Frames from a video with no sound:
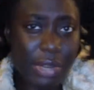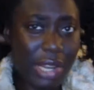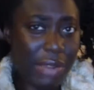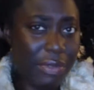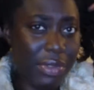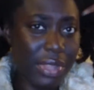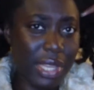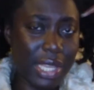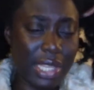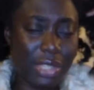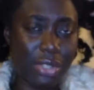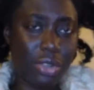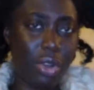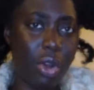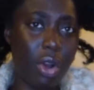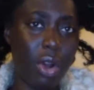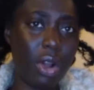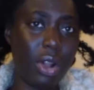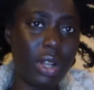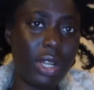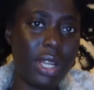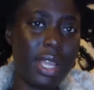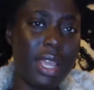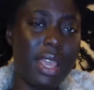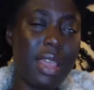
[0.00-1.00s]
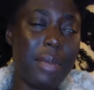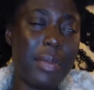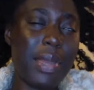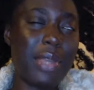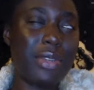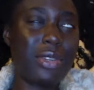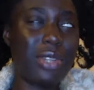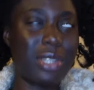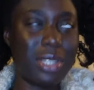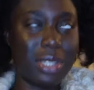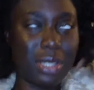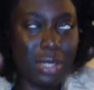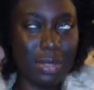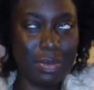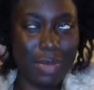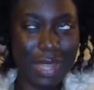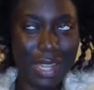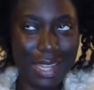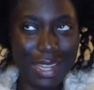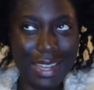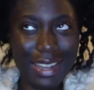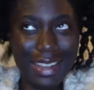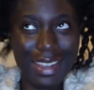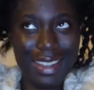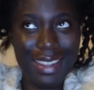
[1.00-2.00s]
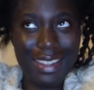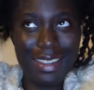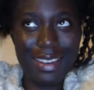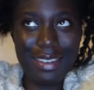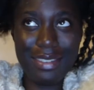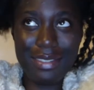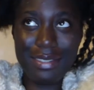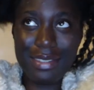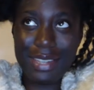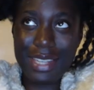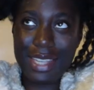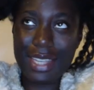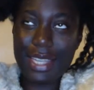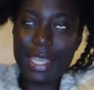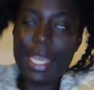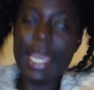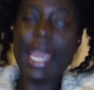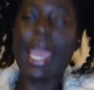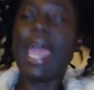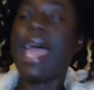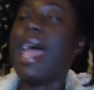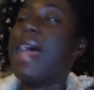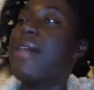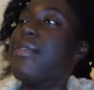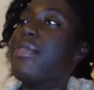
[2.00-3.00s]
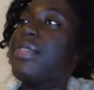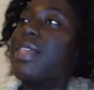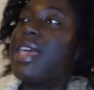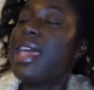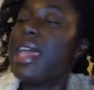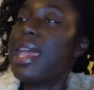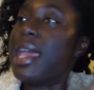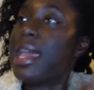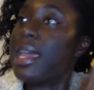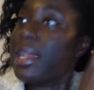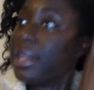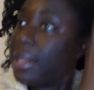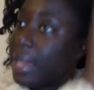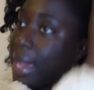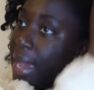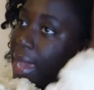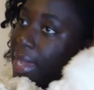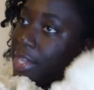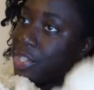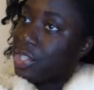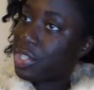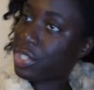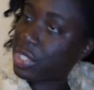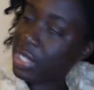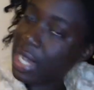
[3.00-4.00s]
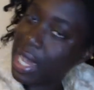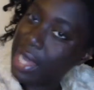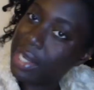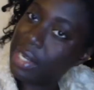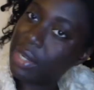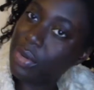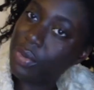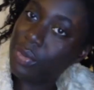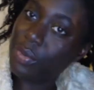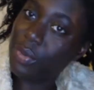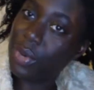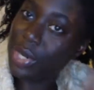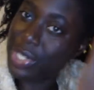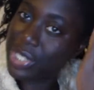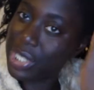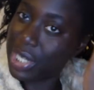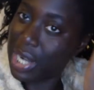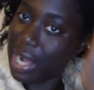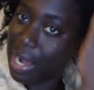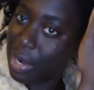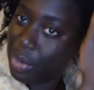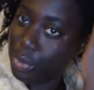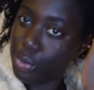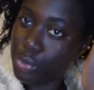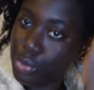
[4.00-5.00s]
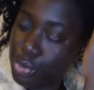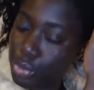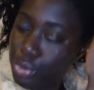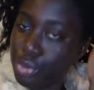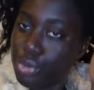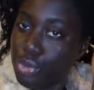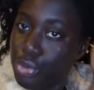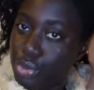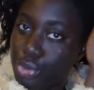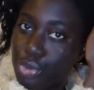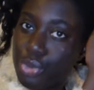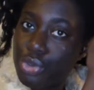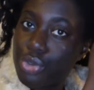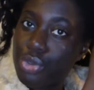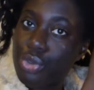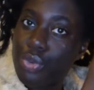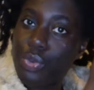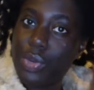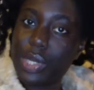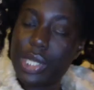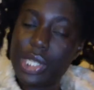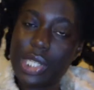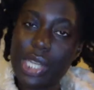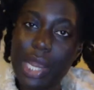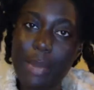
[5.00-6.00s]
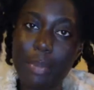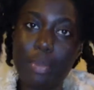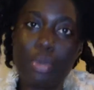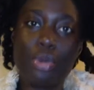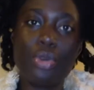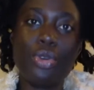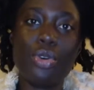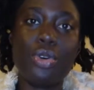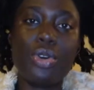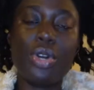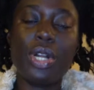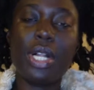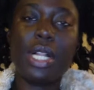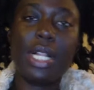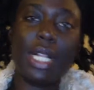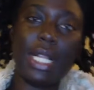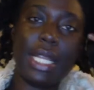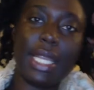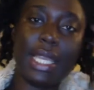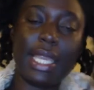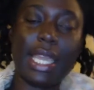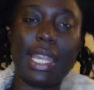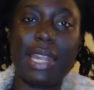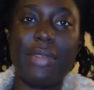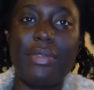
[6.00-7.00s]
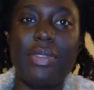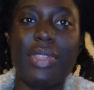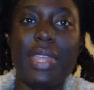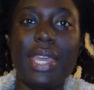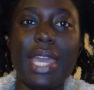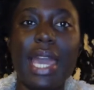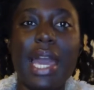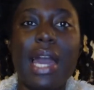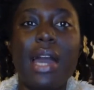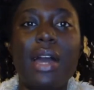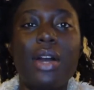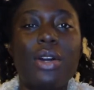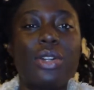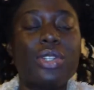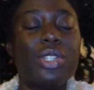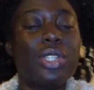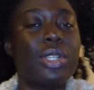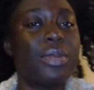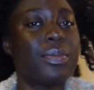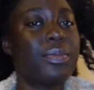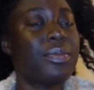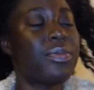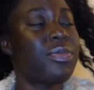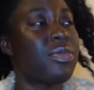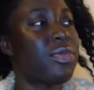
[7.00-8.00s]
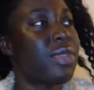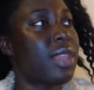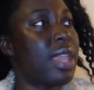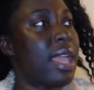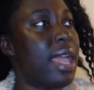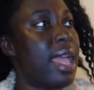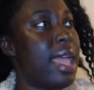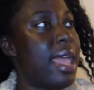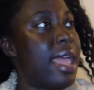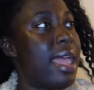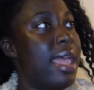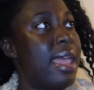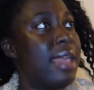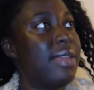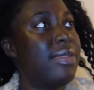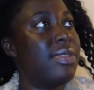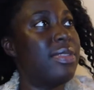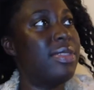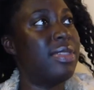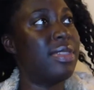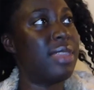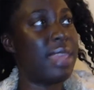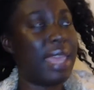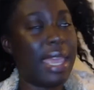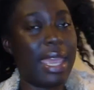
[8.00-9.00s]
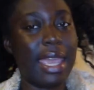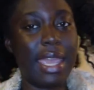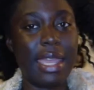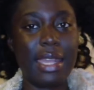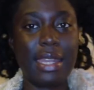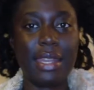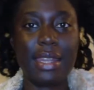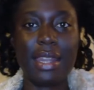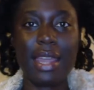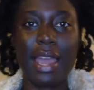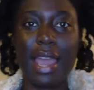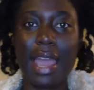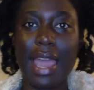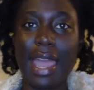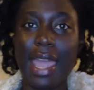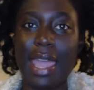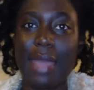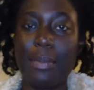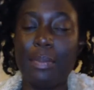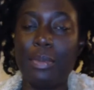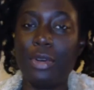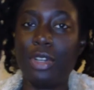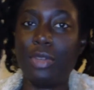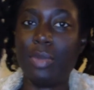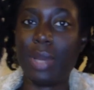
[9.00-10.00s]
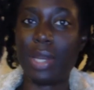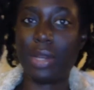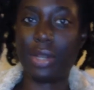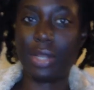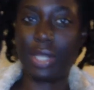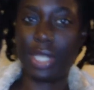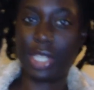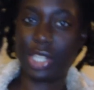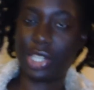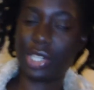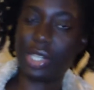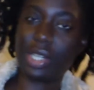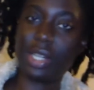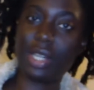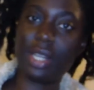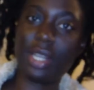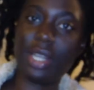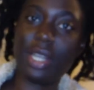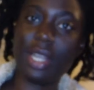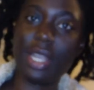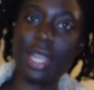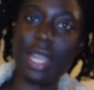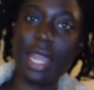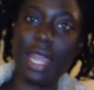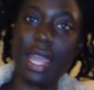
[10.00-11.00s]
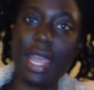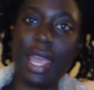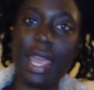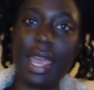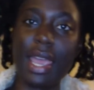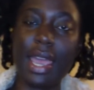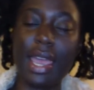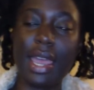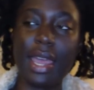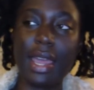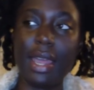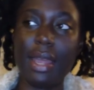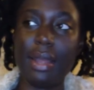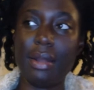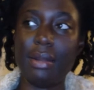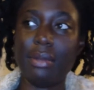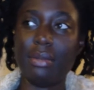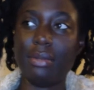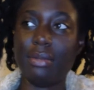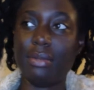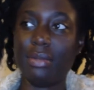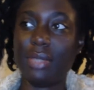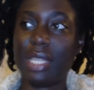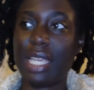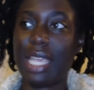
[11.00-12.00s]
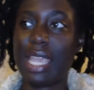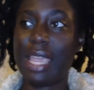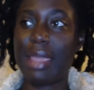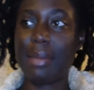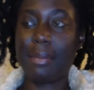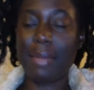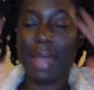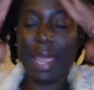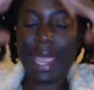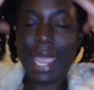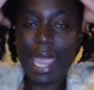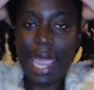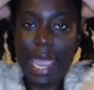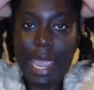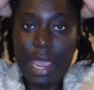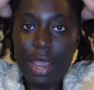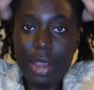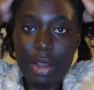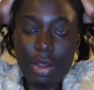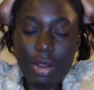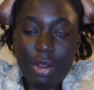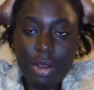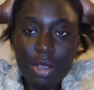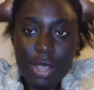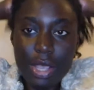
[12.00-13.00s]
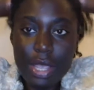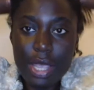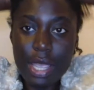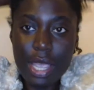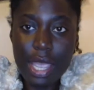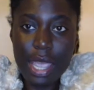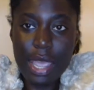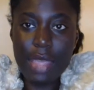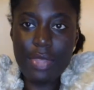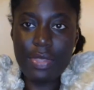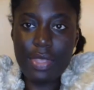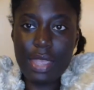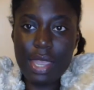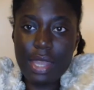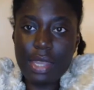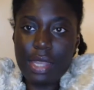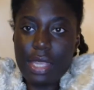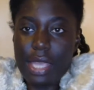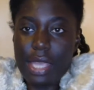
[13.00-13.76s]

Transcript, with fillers: and everything is gone make sure it's smelling lovely and then I just kind of wash it out with the shampoo get everything out and then I put my conditioner um, in my hair and then